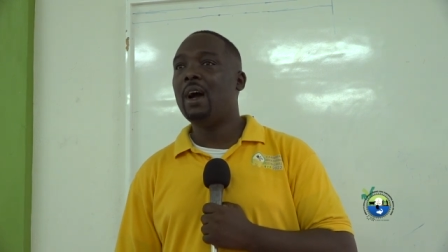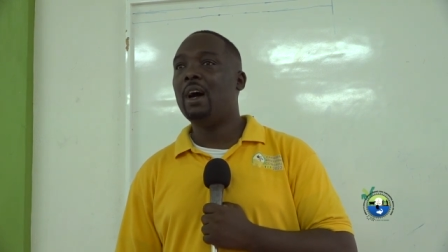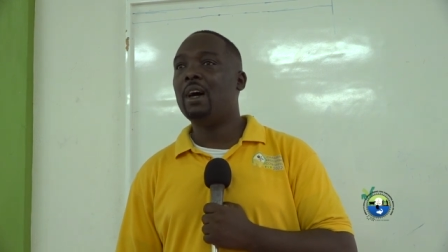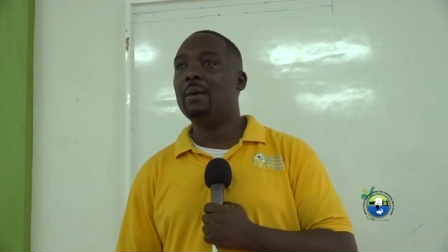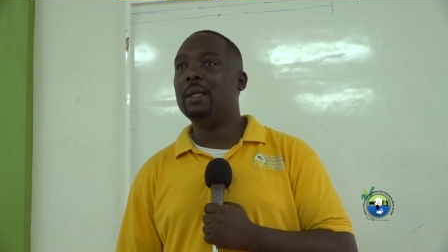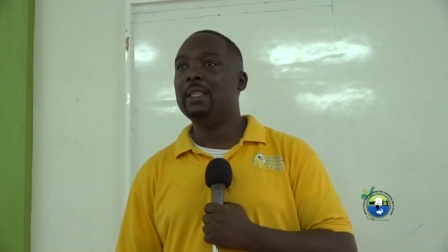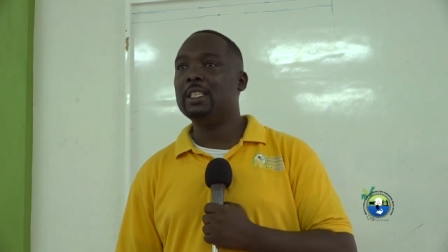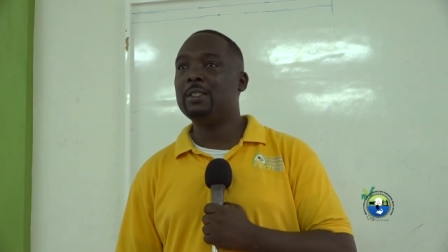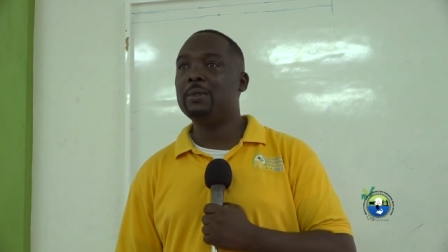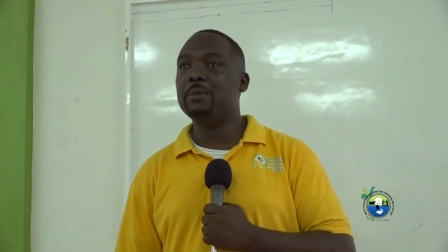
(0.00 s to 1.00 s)
Uh, and
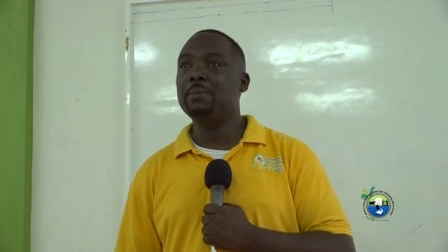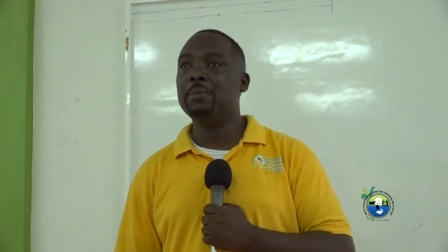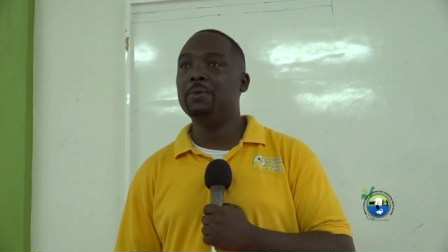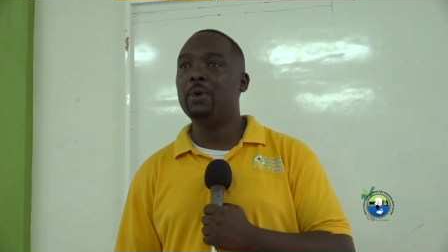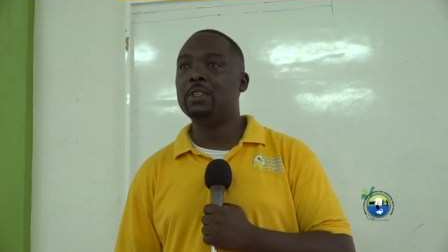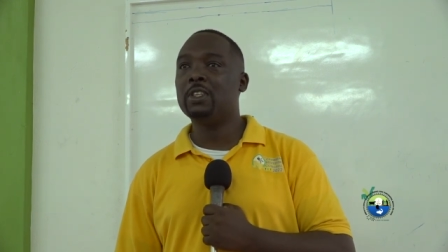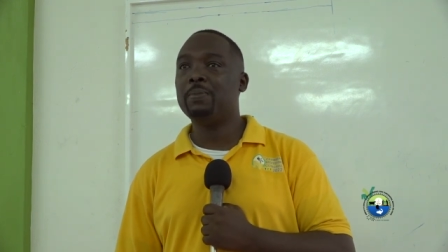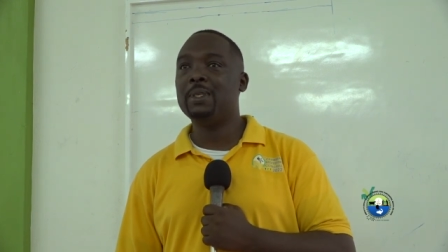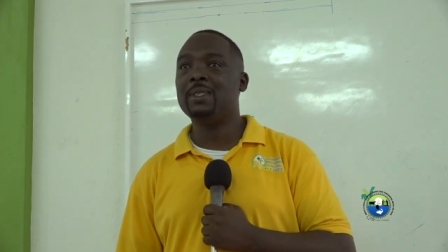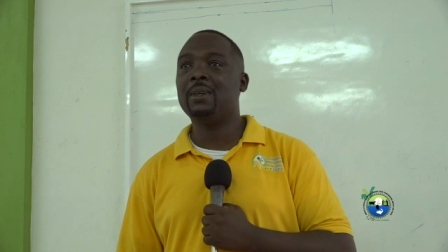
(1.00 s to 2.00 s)
this
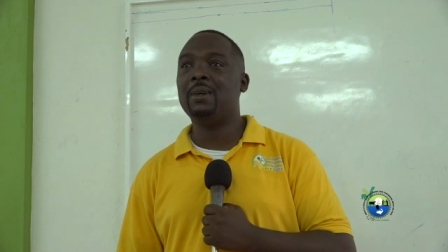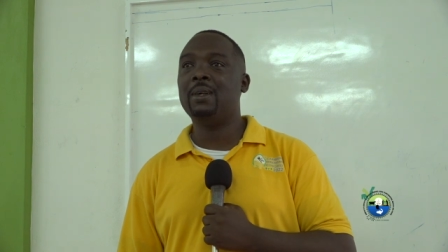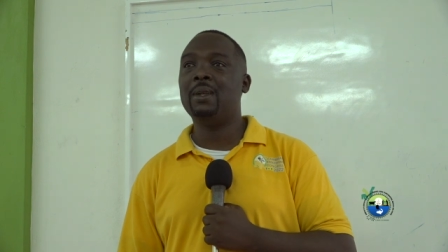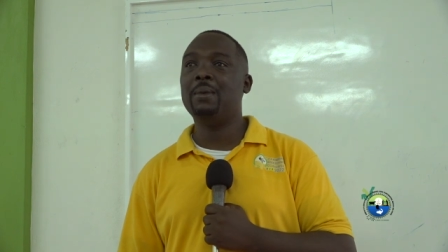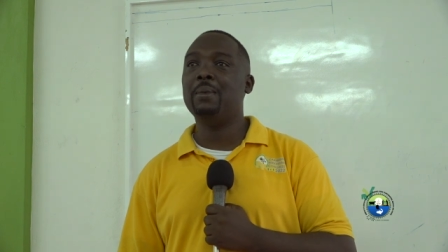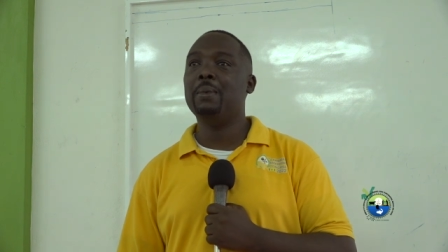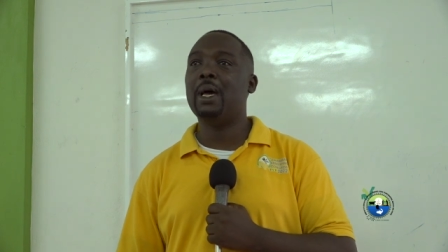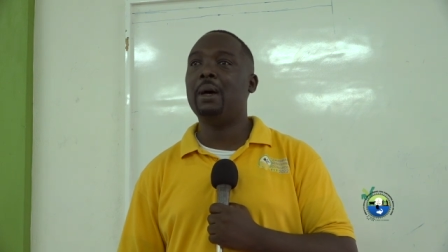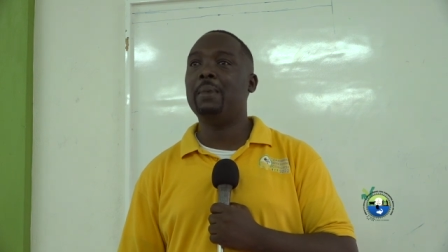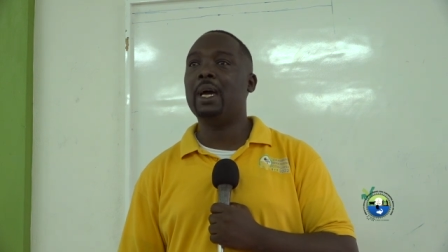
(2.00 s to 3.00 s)
workshop is called
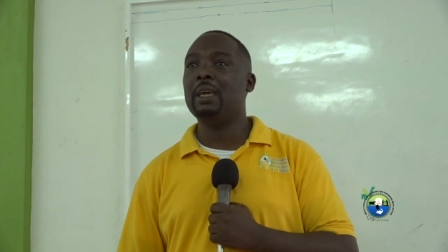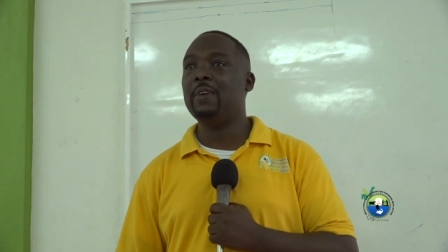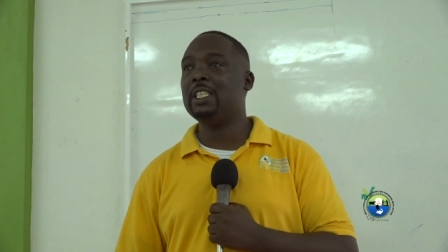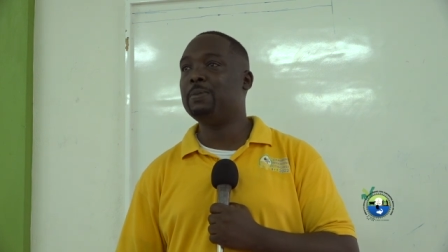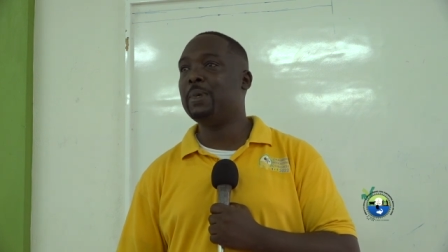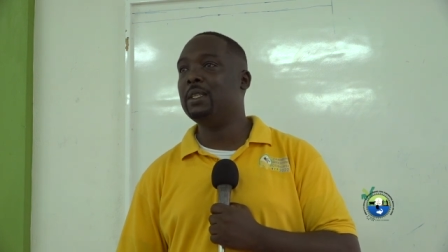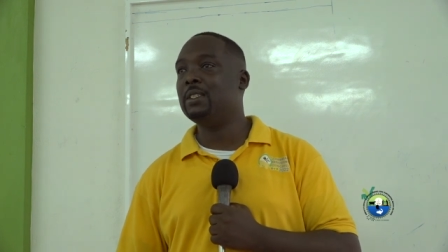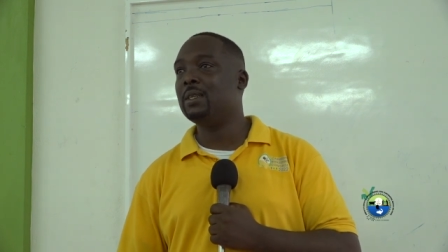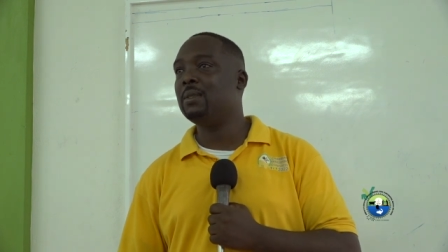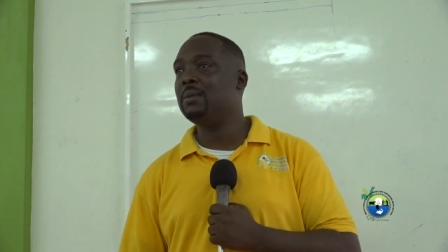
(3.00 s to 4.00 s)
um, Hive
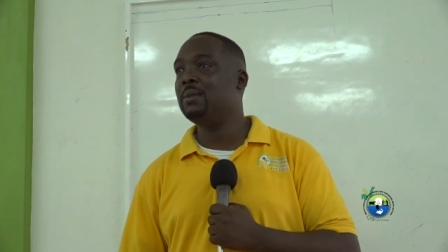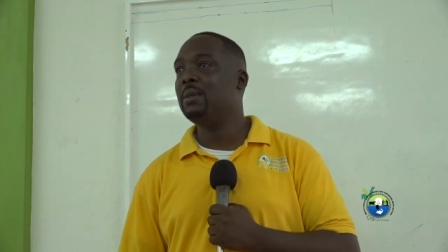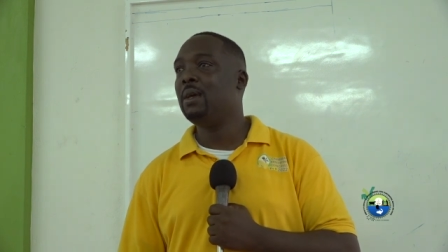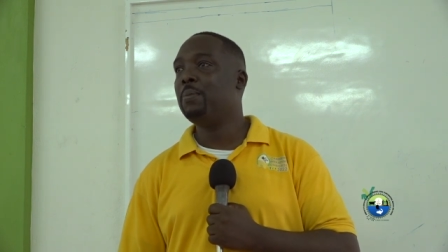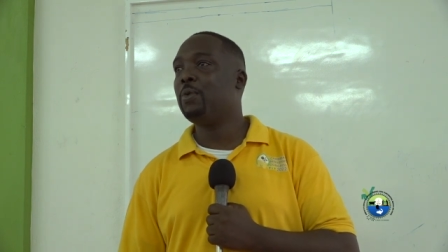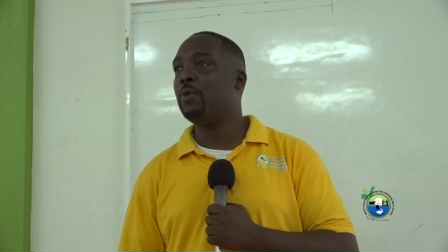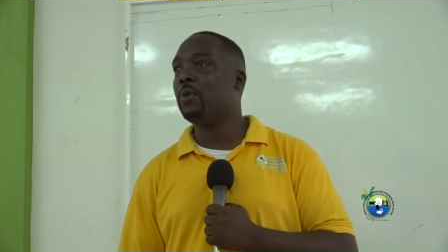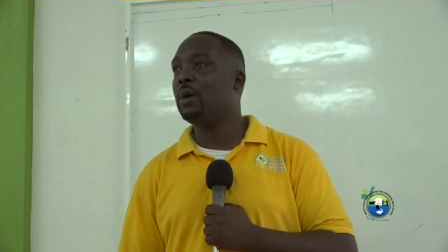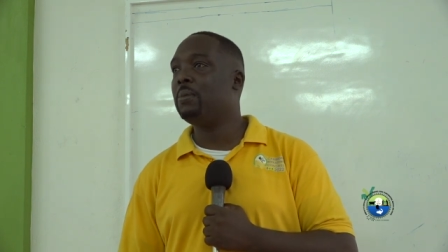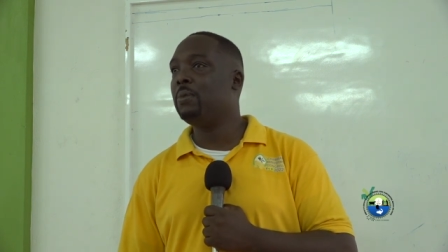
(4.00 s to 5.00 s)
Expansion
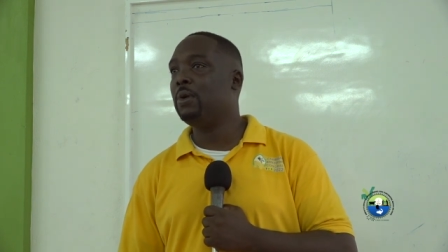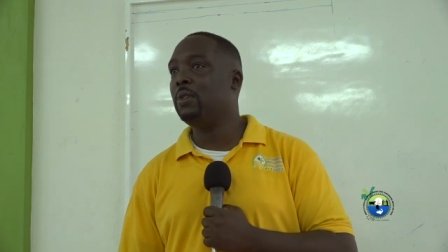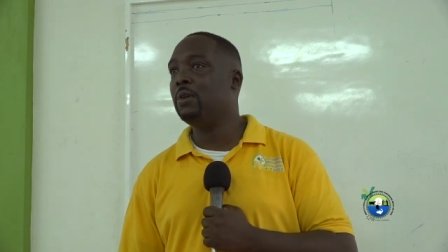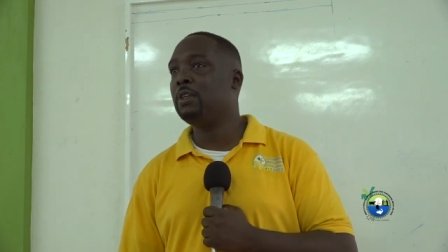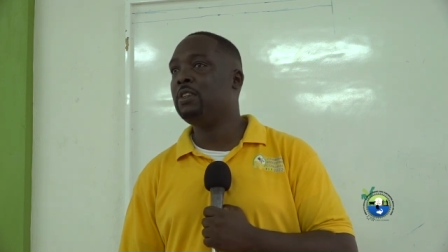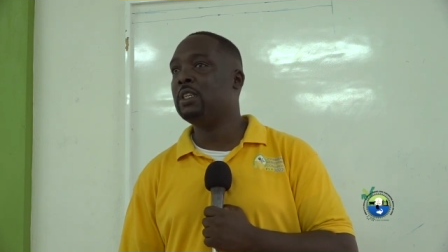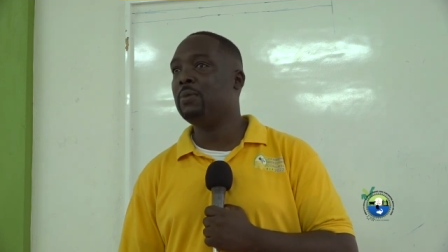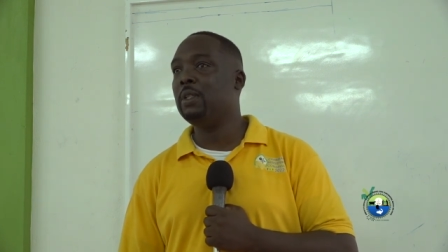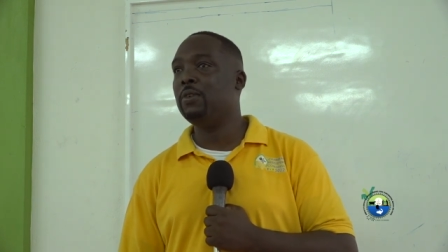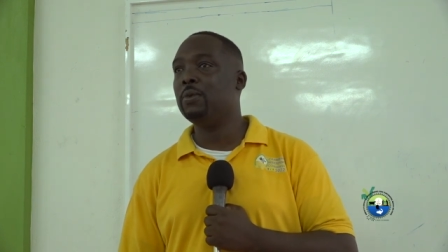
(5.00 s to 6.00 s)
Program. We're going to share
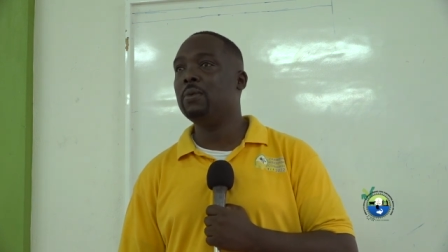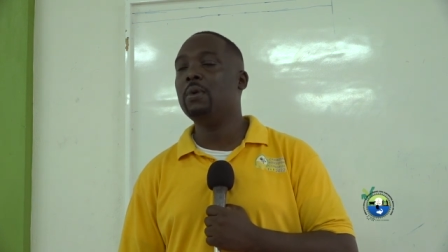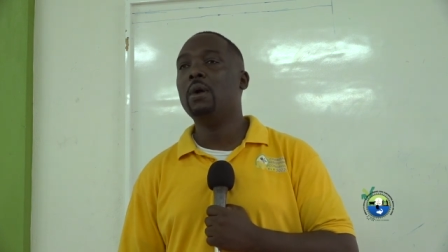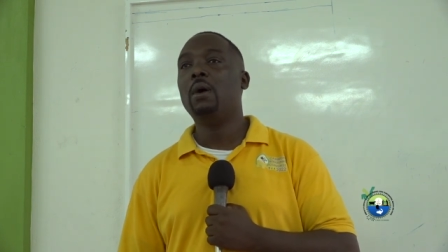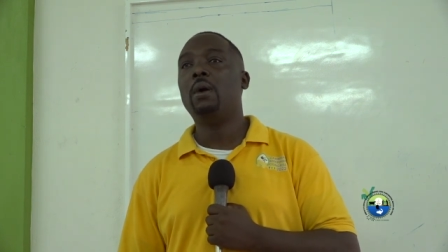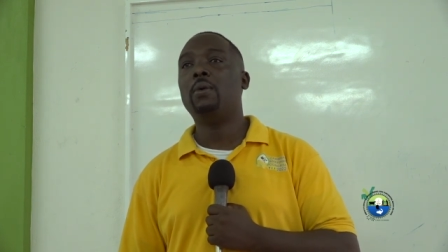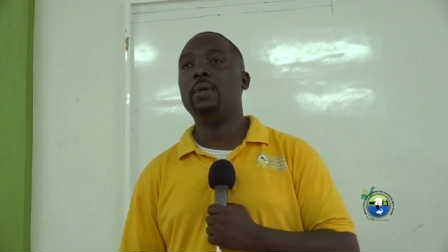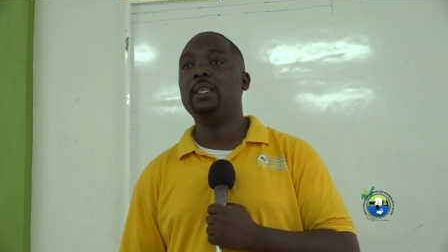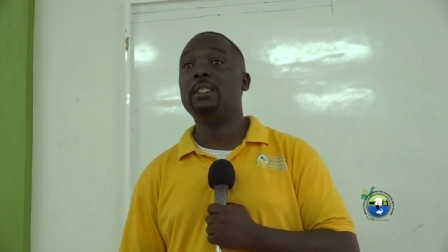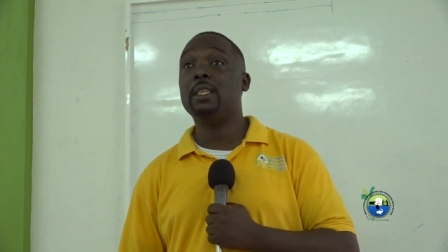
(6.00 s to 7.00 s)
with you how
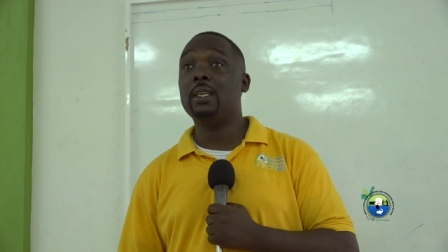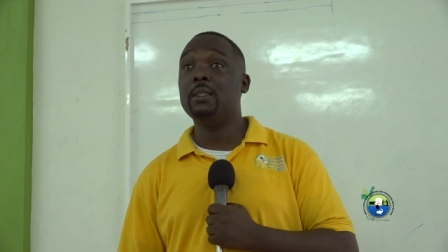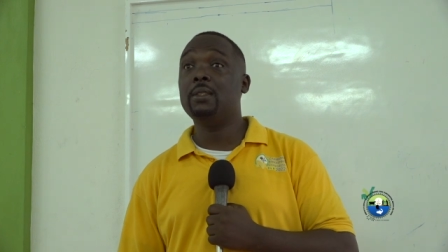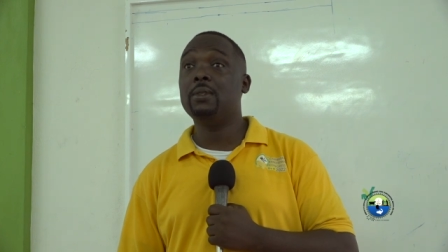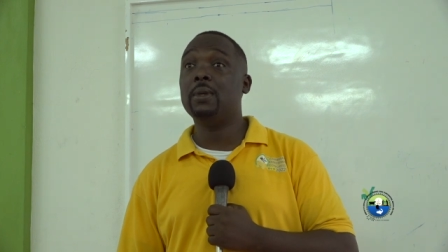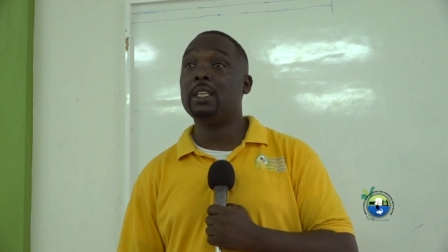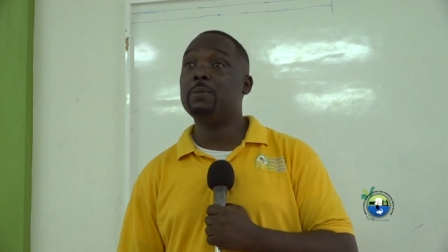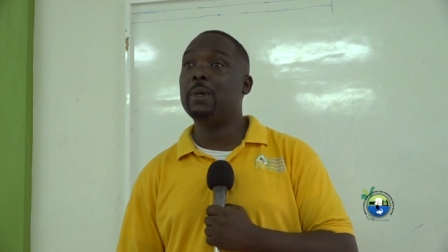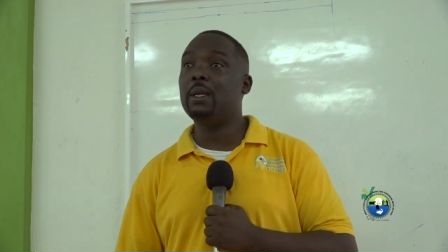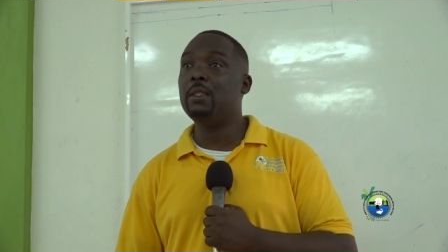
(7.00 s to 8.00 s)
we intend to
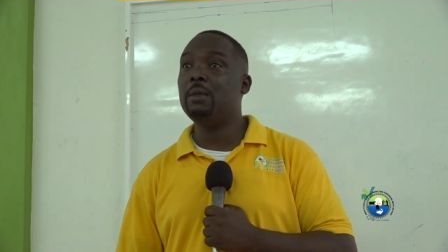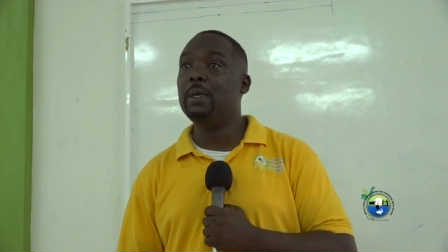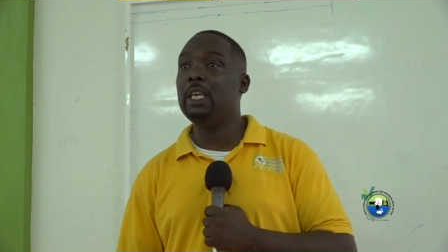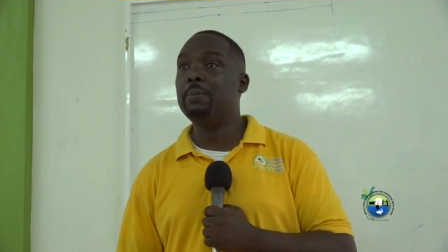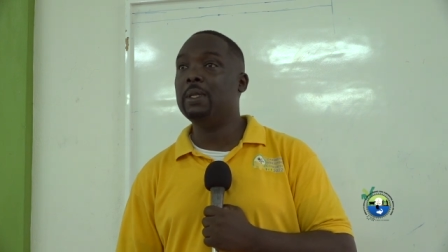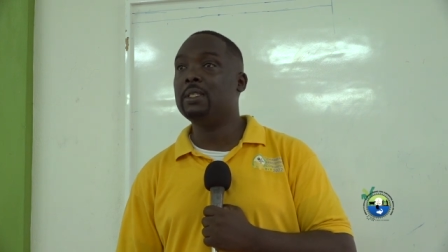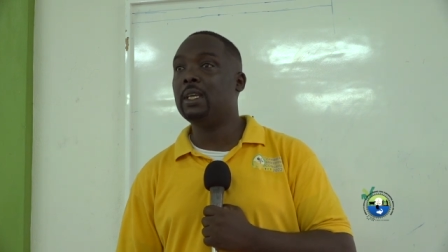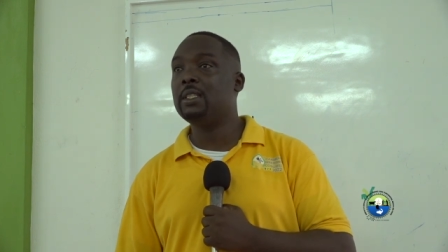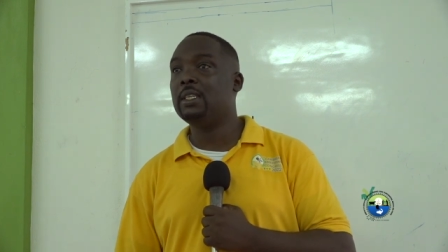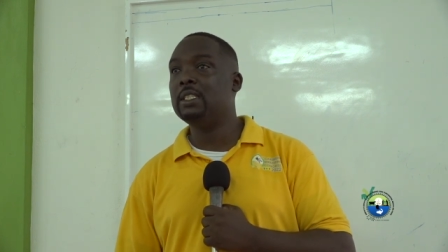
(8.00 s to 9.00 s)
expand the beekeeping
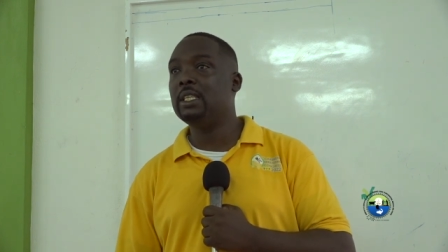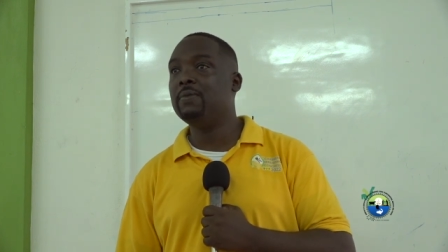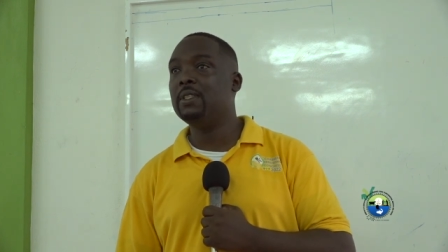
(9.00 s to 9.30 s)
sector in St.